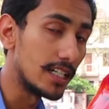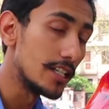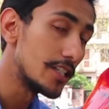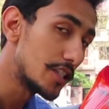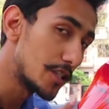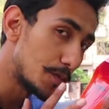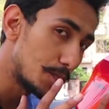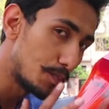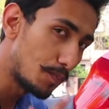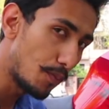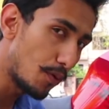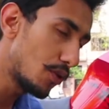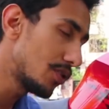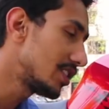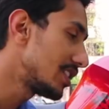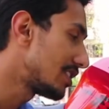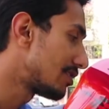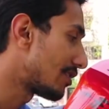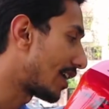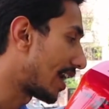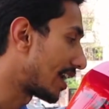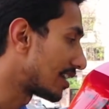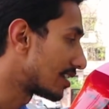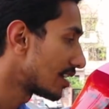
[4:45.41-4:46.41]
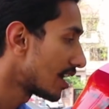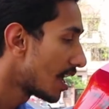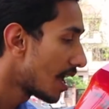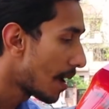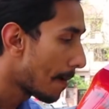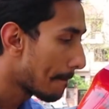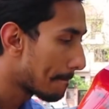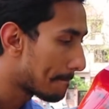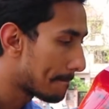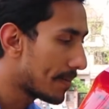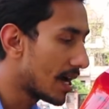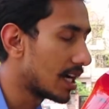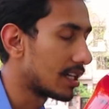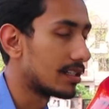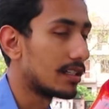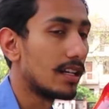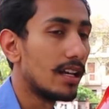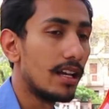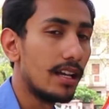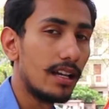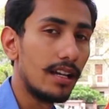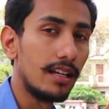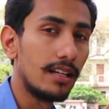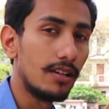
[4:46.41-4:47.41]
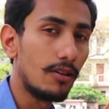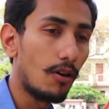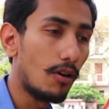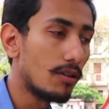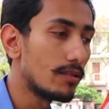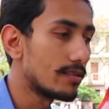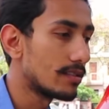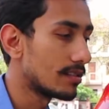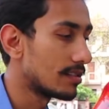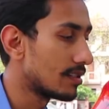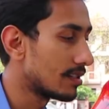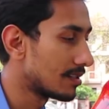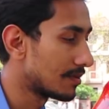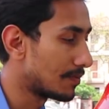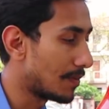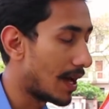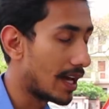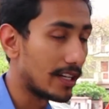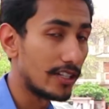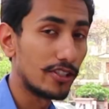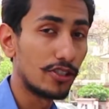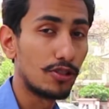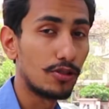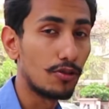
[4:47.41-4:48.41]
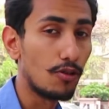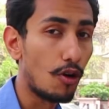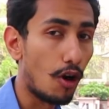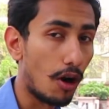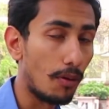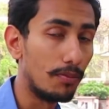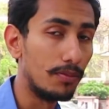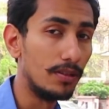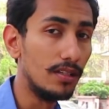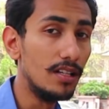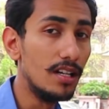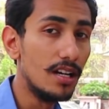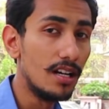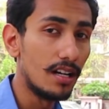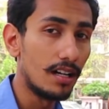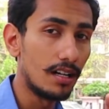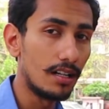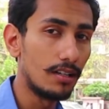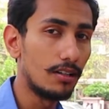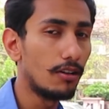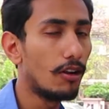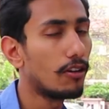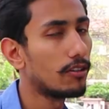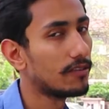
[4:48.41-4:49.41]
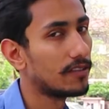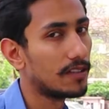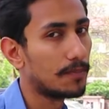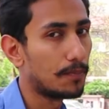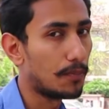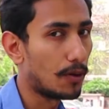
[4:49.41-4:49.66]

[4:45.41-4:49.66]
a sporty ride, but it also does manage to gobble a lot of the